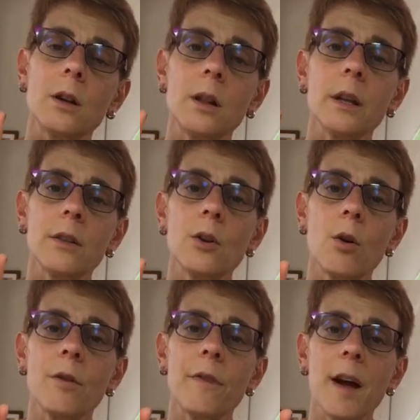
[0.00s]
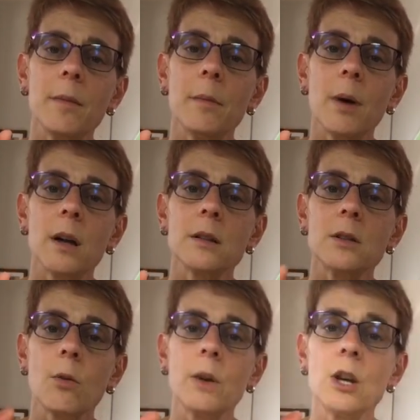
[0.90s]
click the notify me button
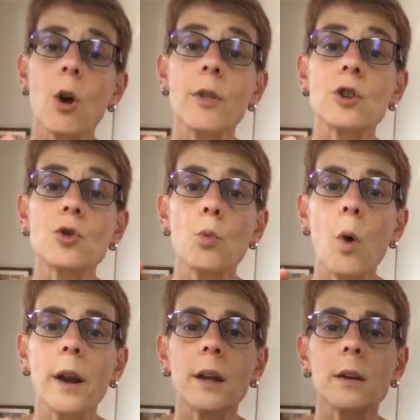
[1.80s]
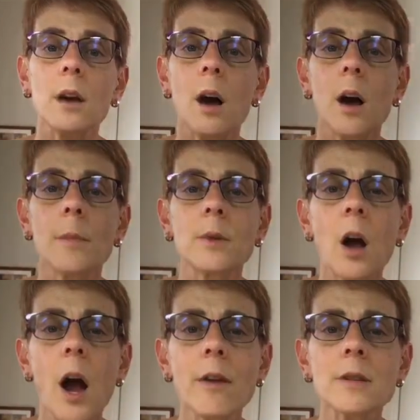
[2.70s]
so we know that you want it.
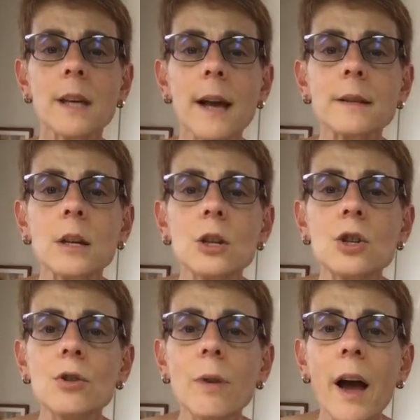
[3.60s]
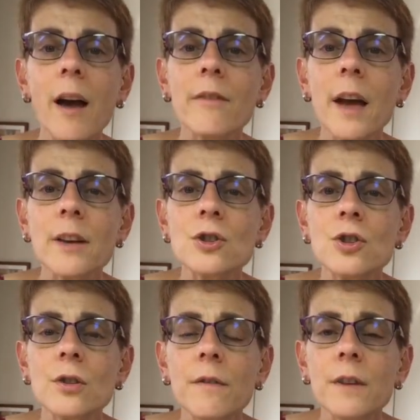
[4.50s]
Kyra's asking, do you have
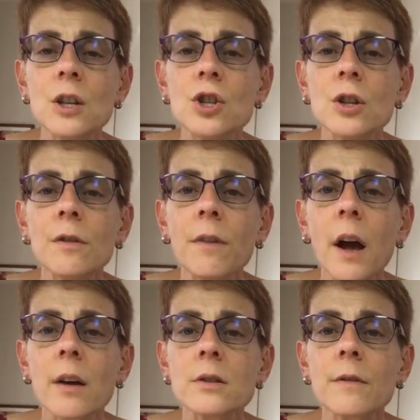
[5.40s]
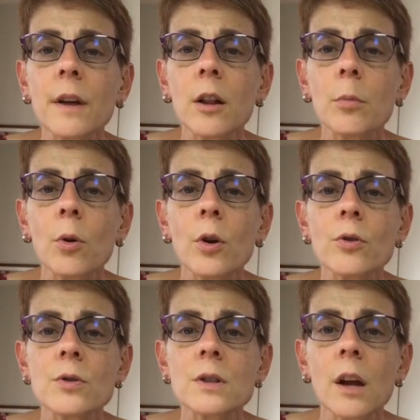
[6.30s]
SVG files available
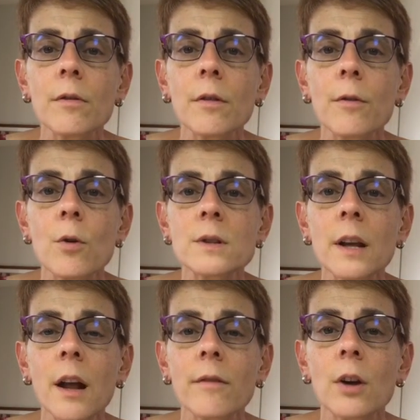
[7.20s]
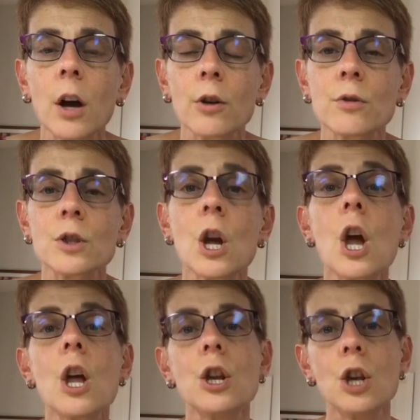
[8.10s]
on your site for folks that have cutters?
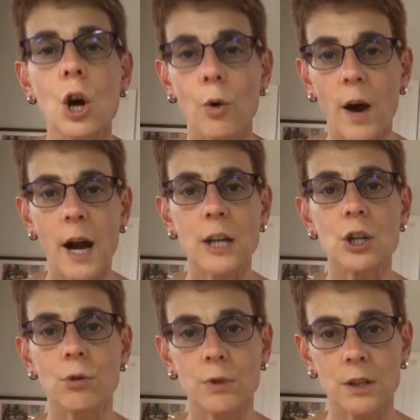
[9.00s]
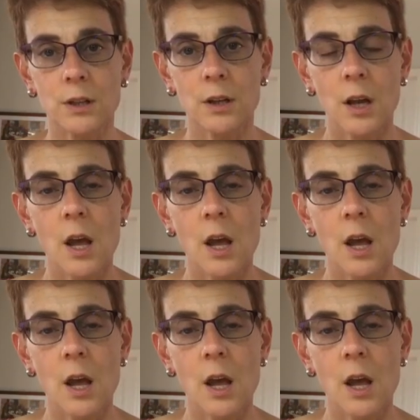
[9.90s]
No, I don't.